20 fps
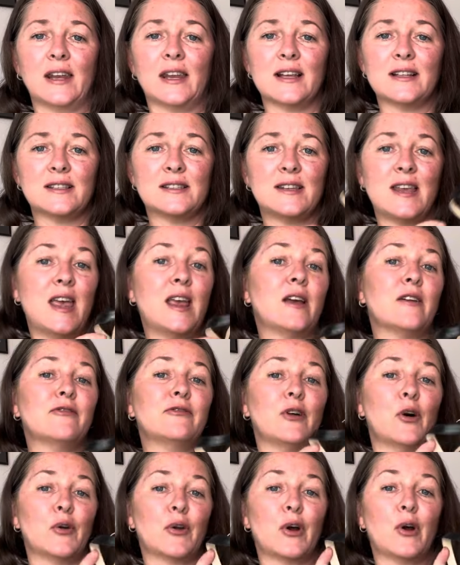let's take a
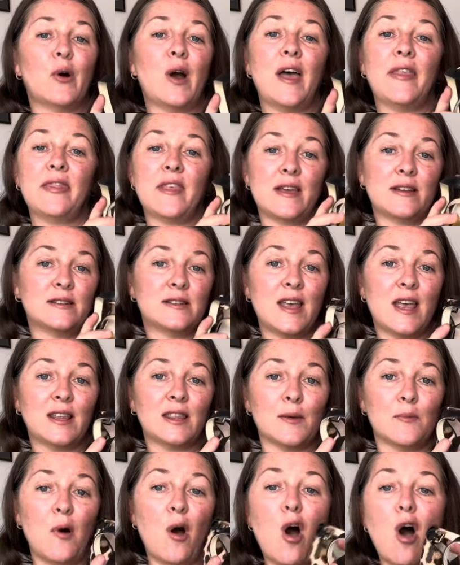photo and then take
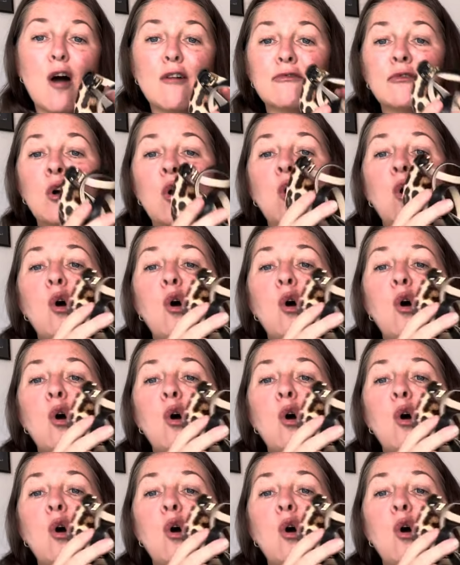them off,